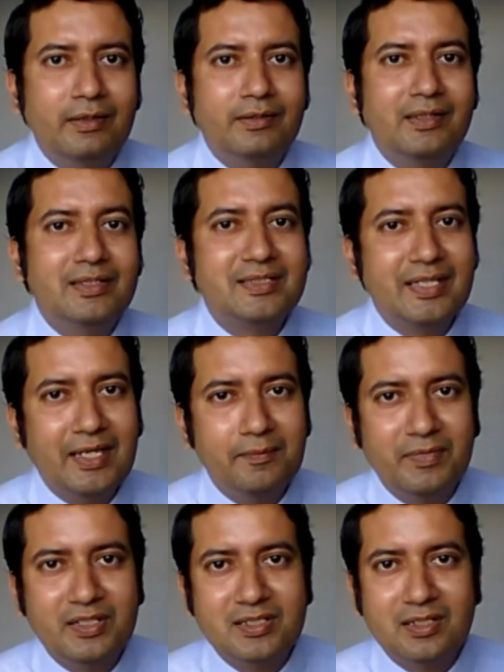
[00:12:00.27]
the
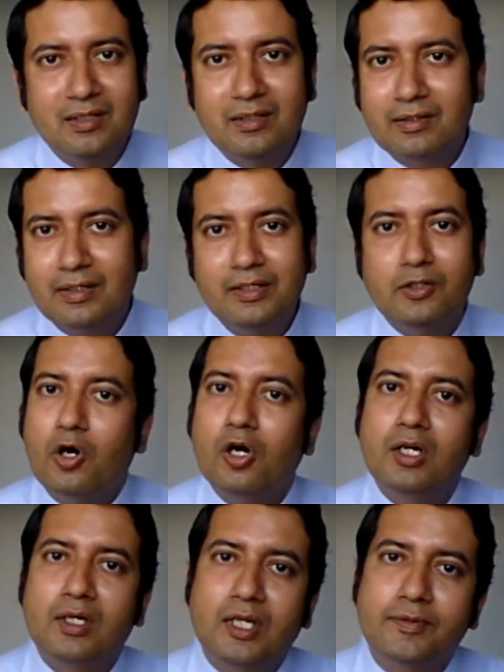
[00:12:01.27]
same result in all
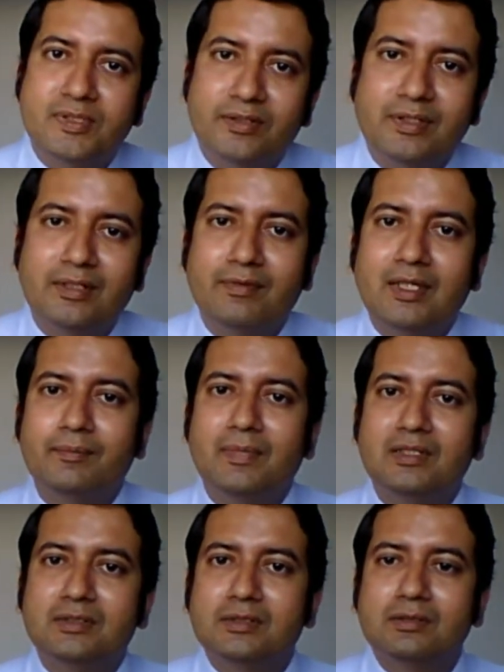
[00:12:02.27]
types of
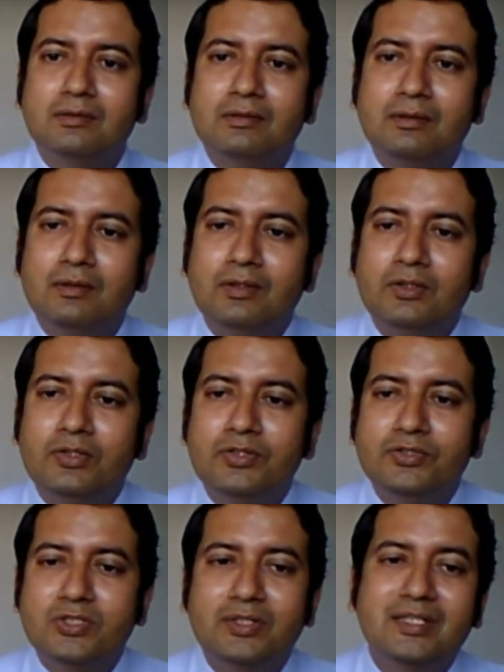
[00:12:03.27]
environments.
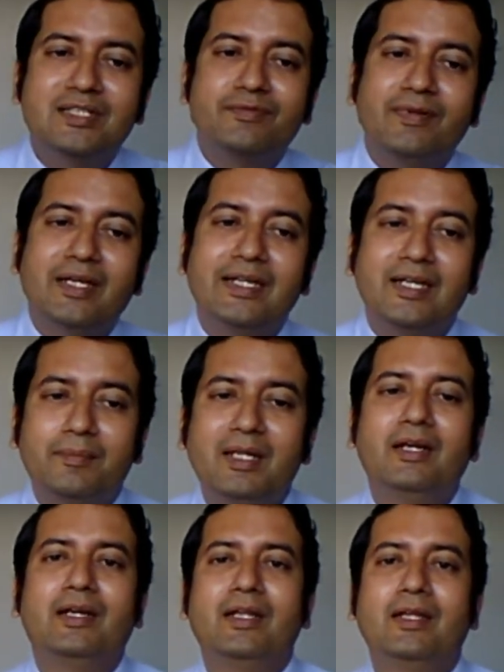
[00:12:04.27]
So this
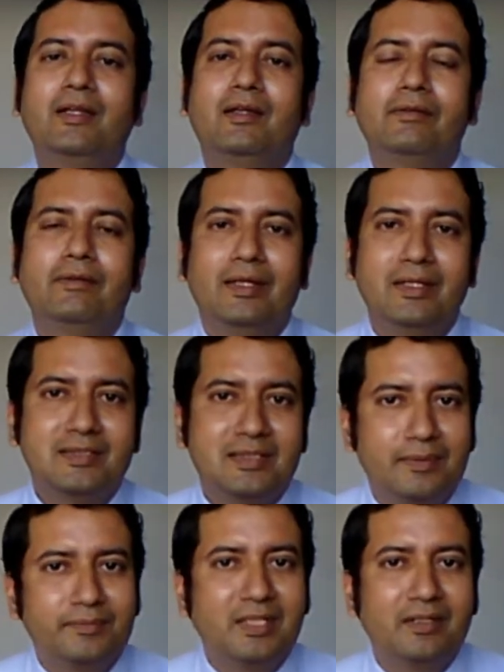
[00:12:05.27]
variability is
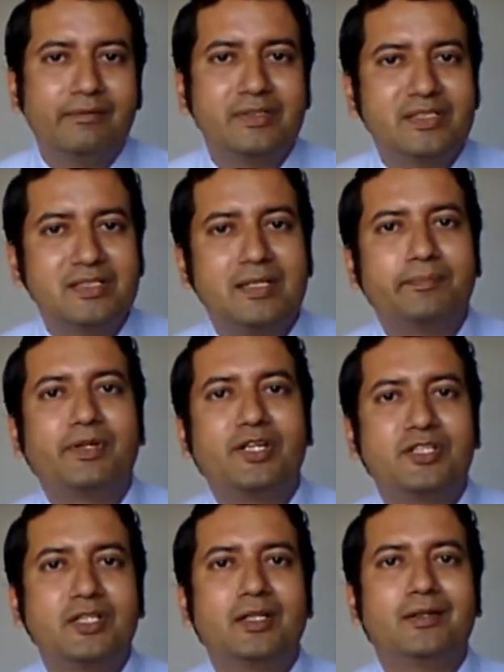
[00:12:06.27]
something which is
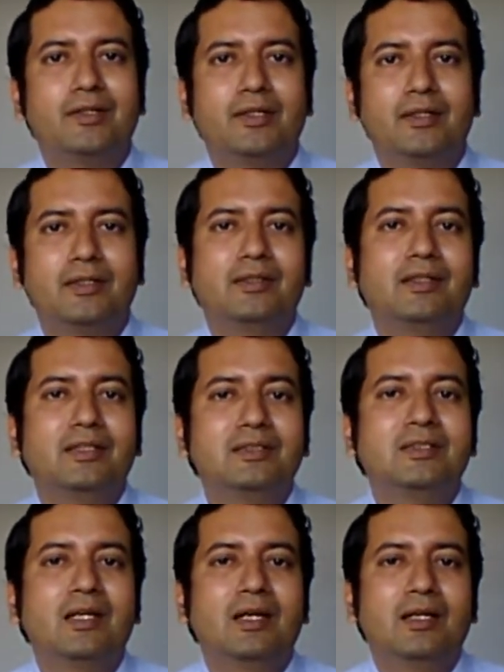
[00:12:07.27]
appreciated in
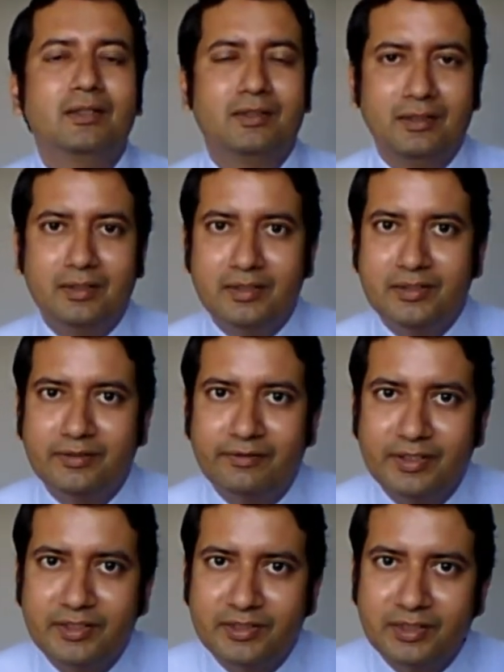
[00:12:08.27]
this third
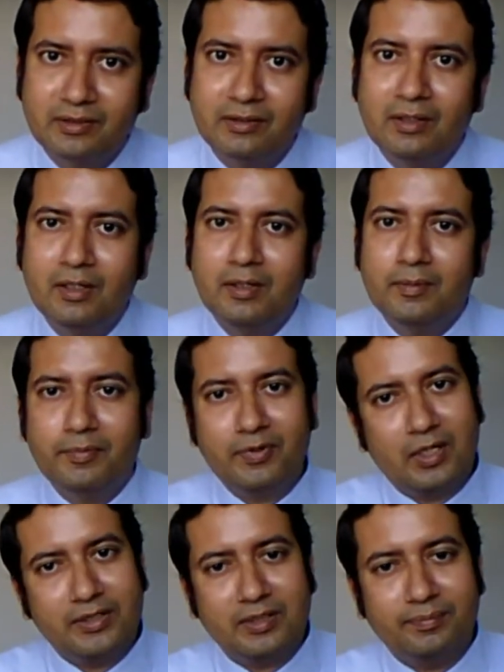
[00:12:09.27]
generation
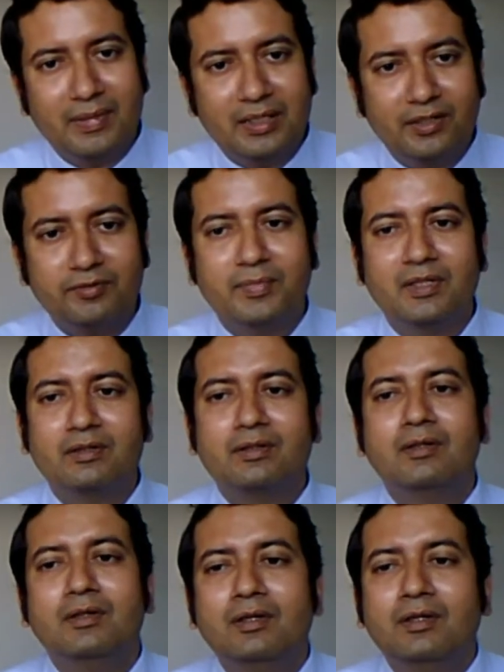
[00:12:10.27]
project management
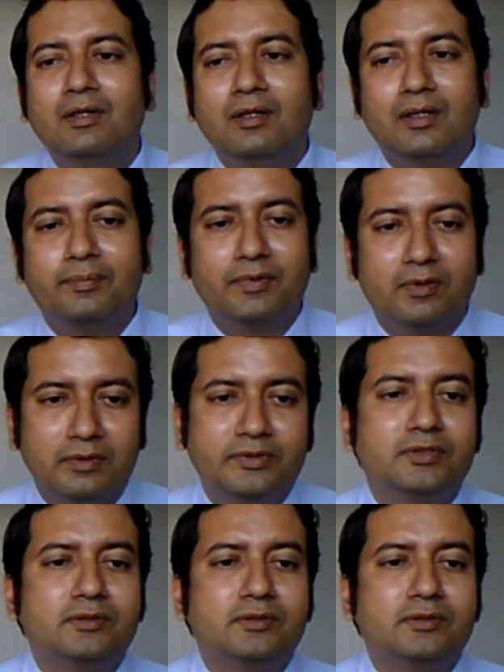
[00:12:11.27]
approach.